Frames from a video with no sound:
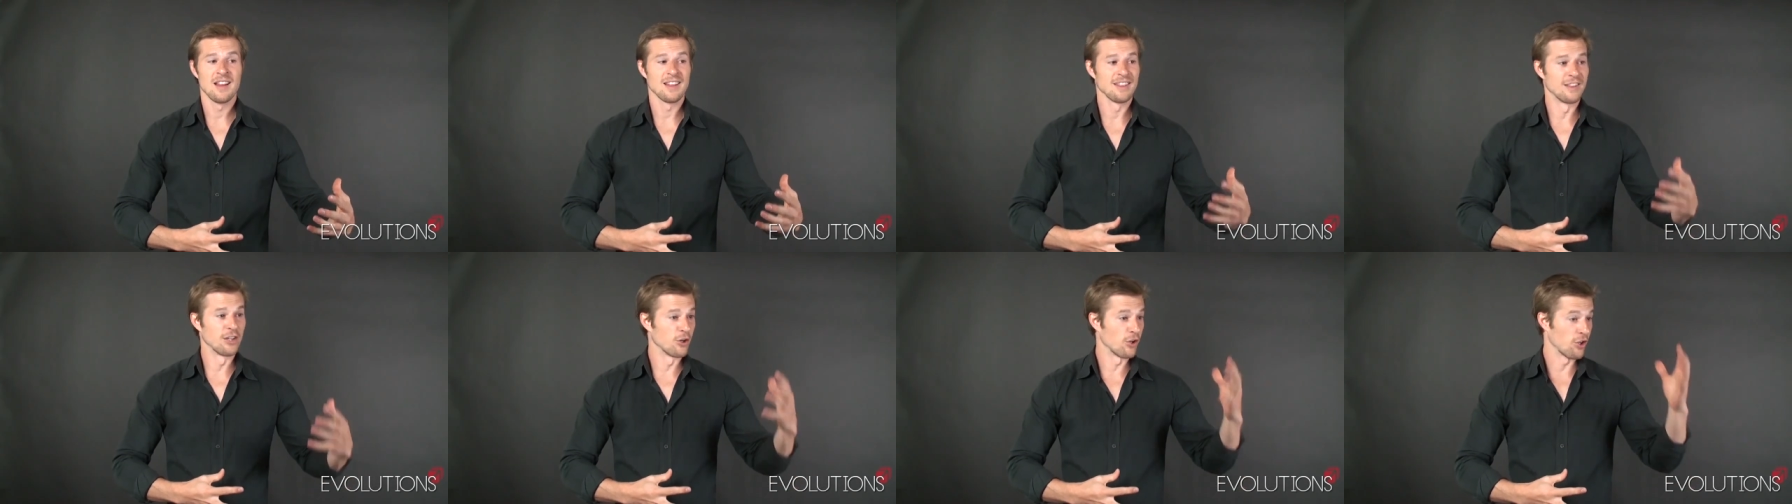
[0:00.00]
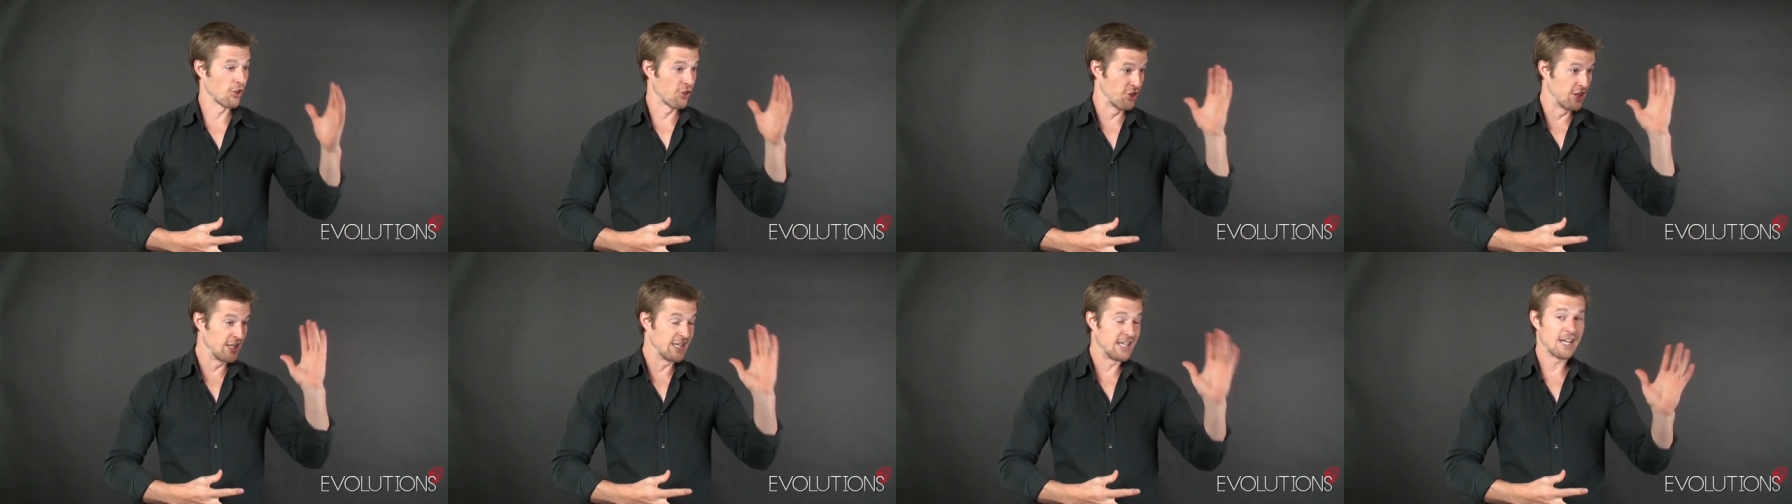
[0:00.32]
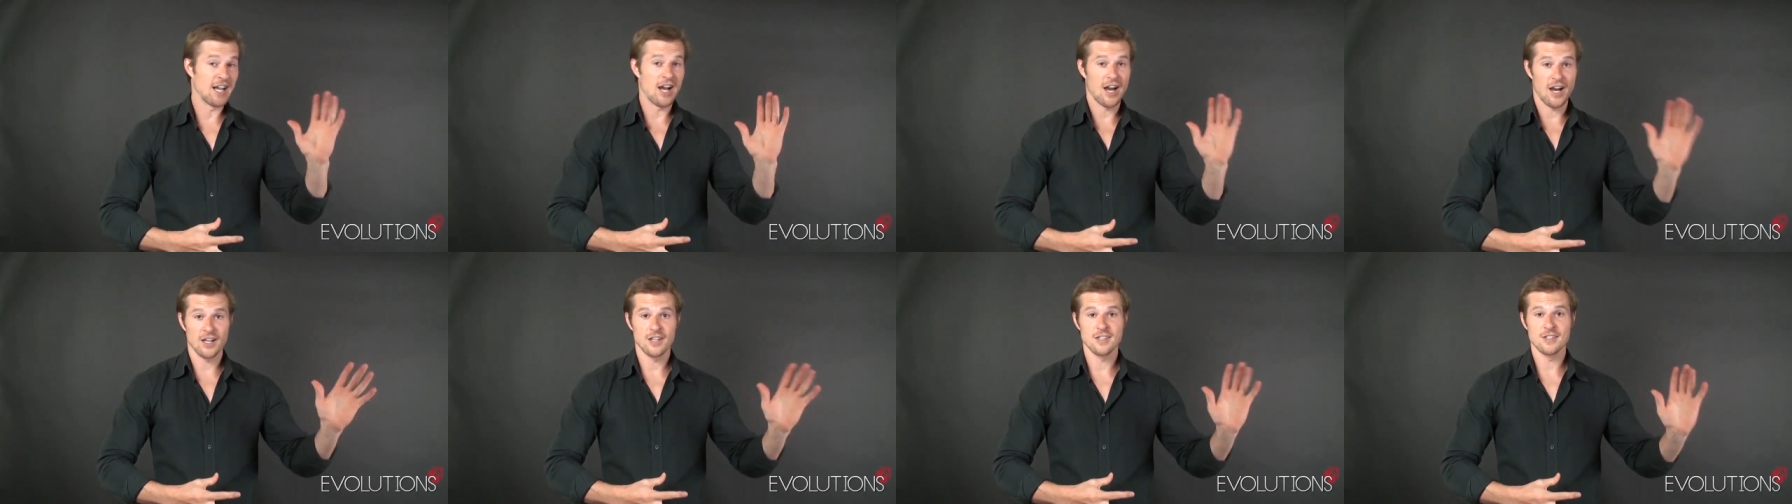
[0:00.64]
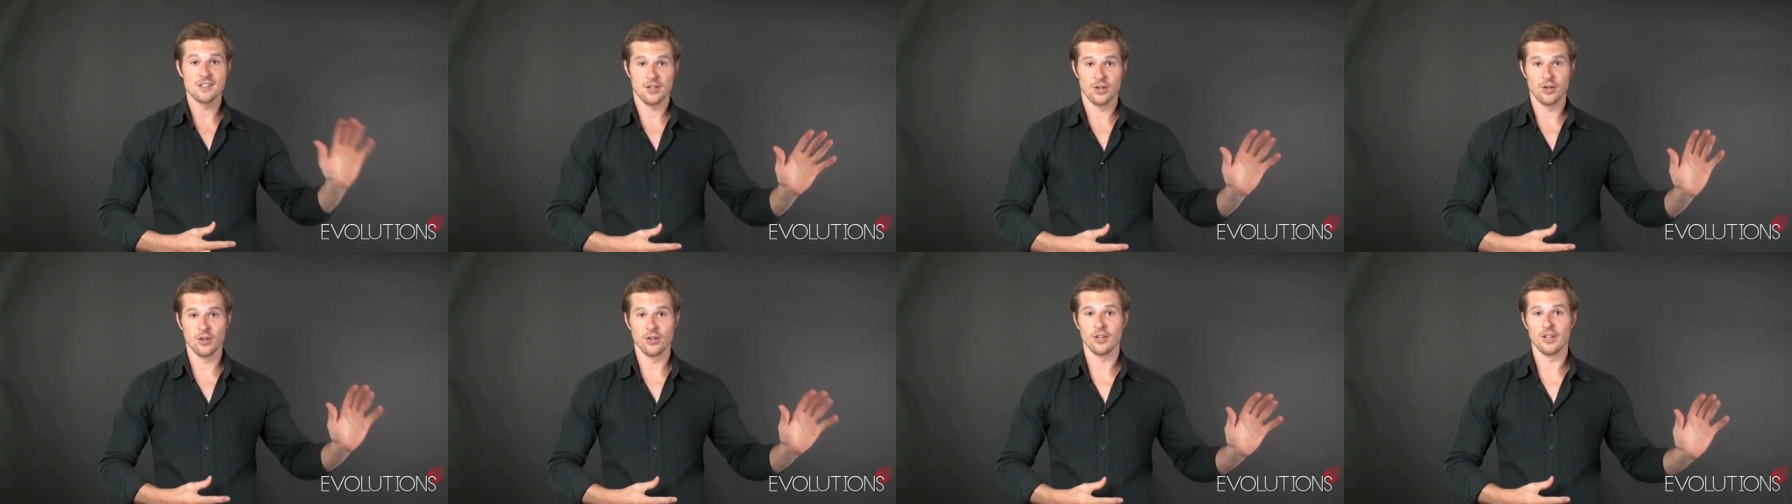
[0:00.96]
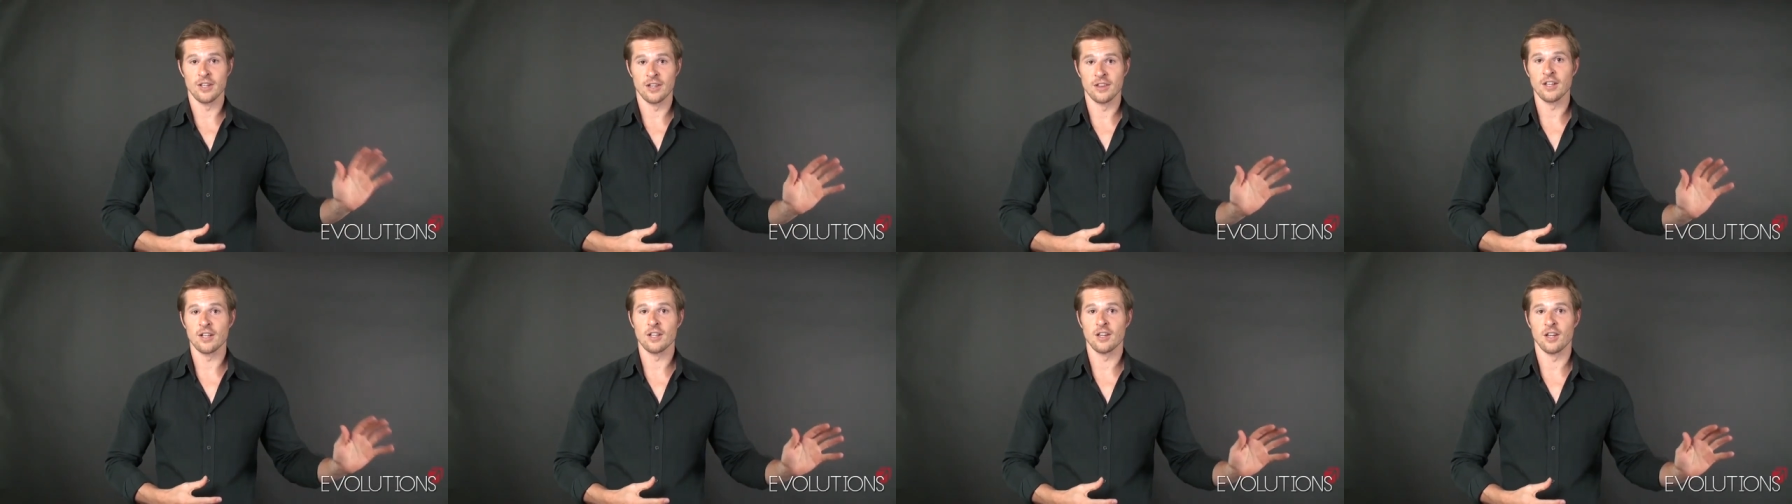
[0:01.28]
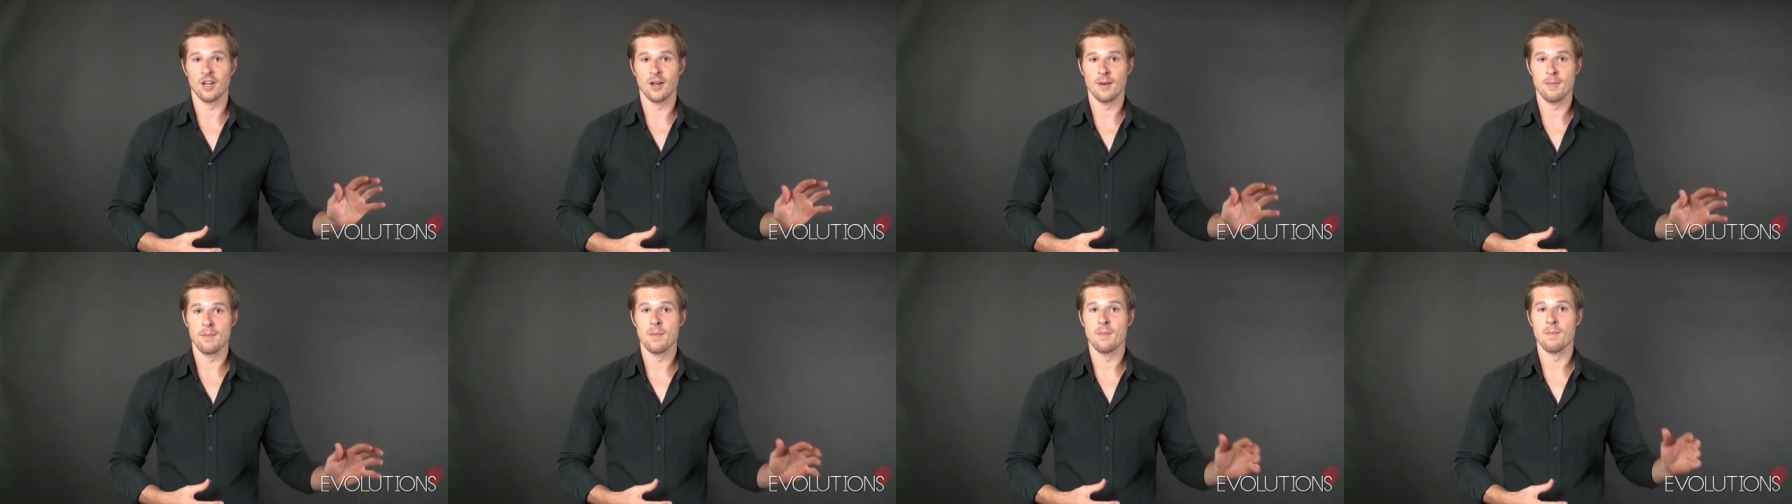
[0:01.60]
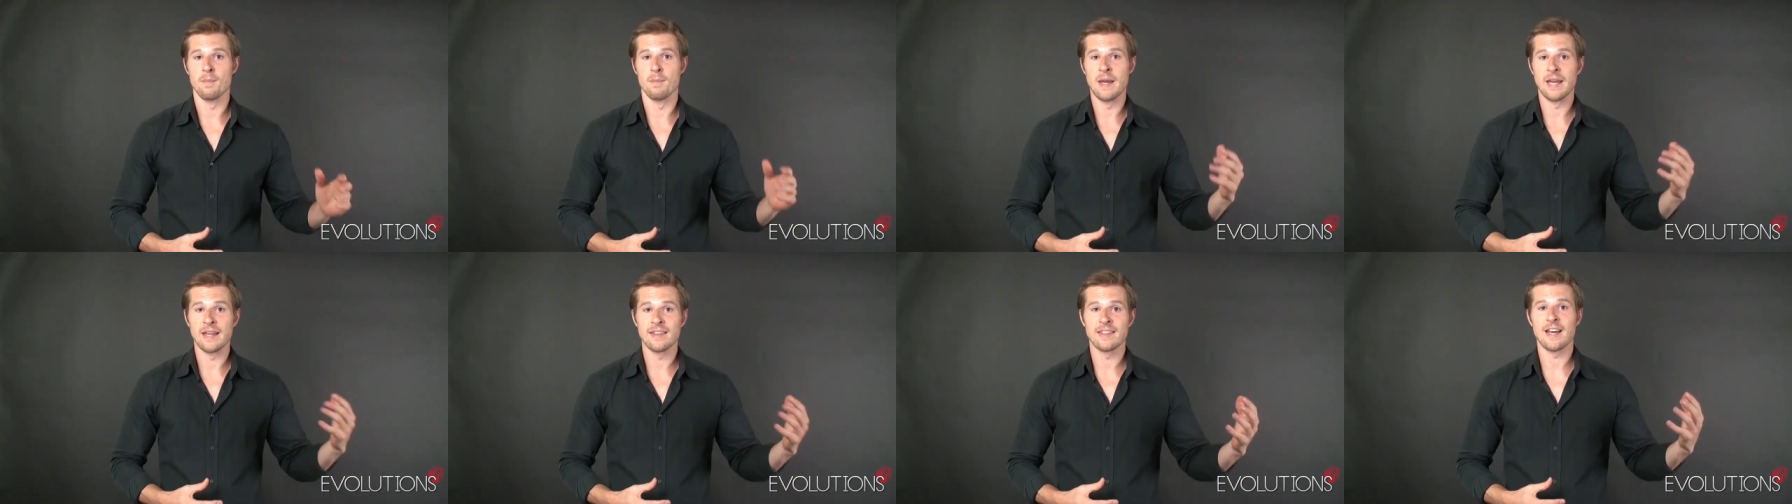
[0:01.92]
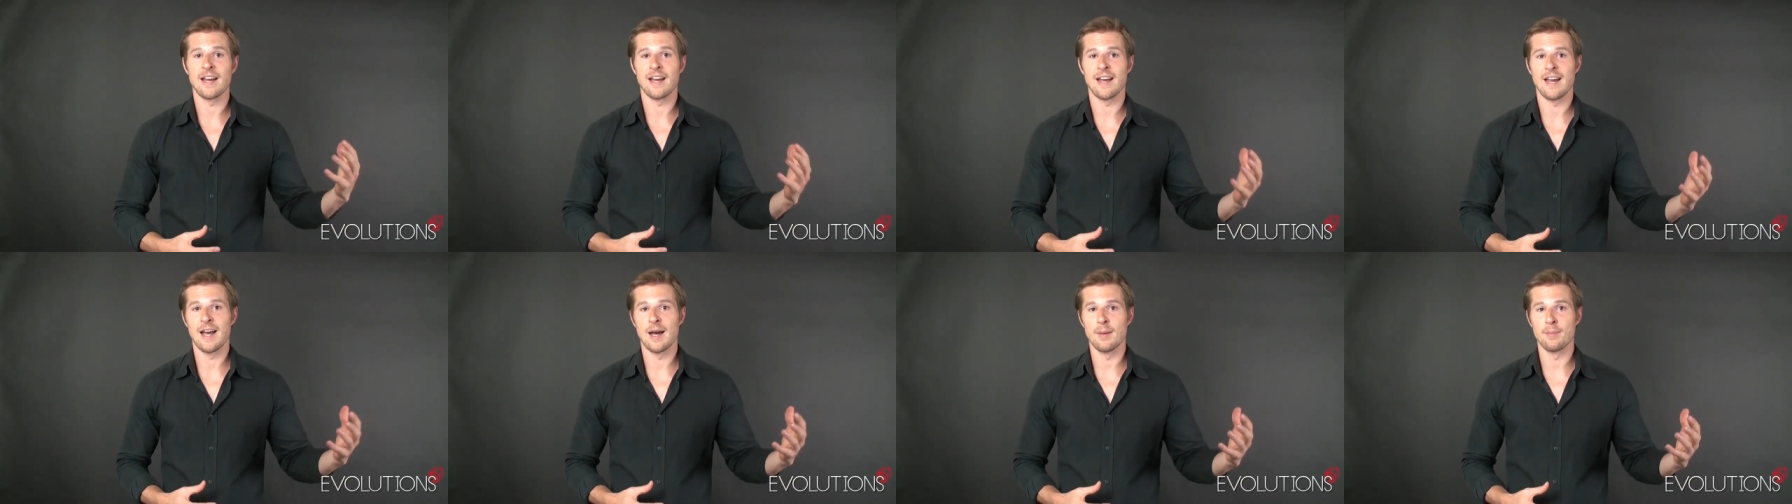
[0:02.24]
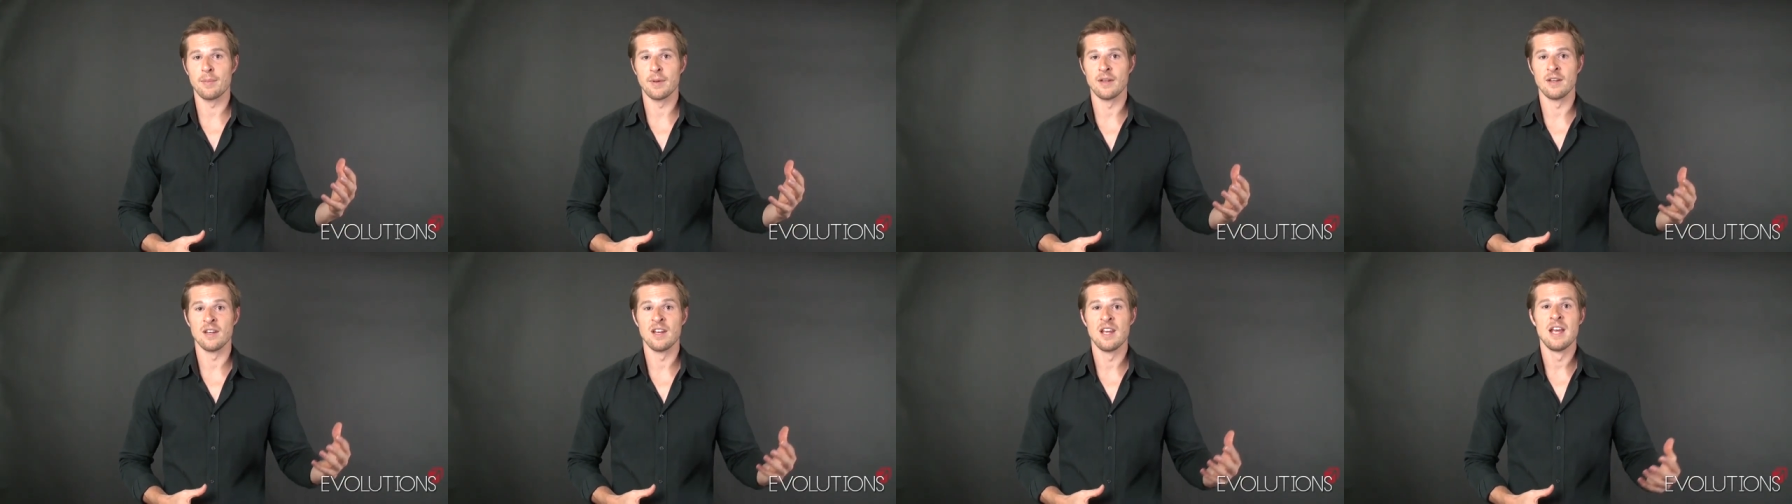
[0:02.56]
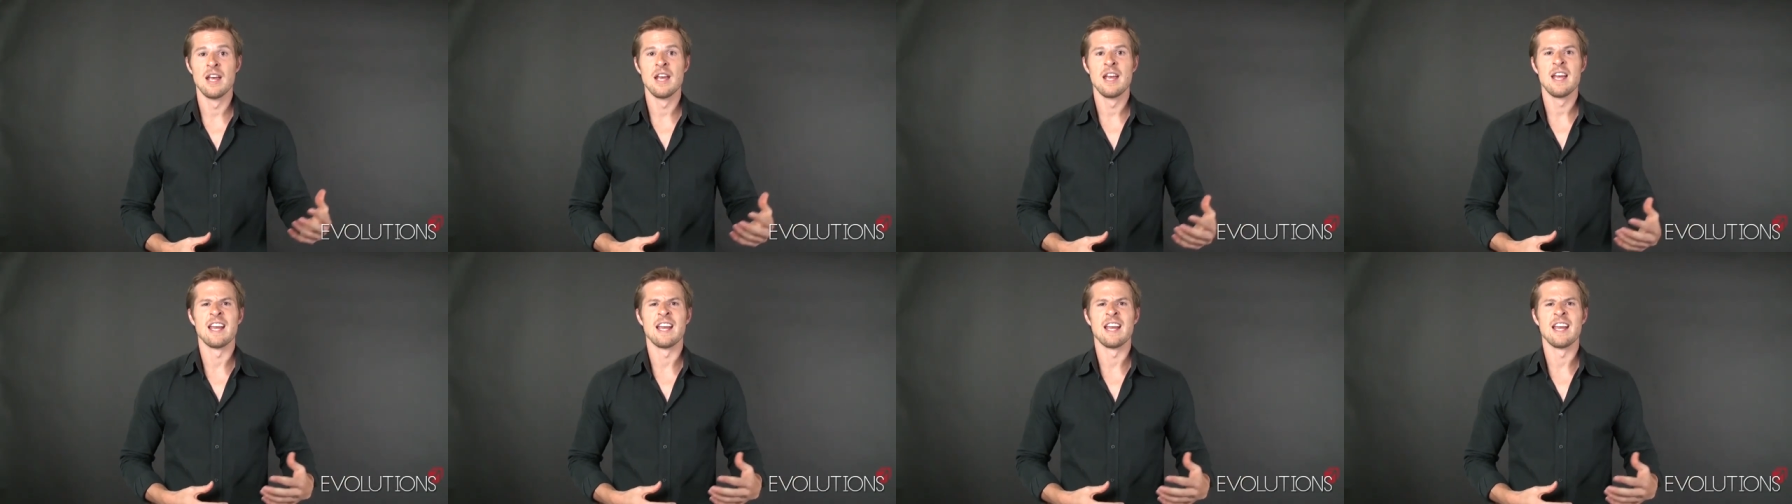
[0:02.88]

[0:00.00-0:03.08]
the hottest girl in the club, make that happen,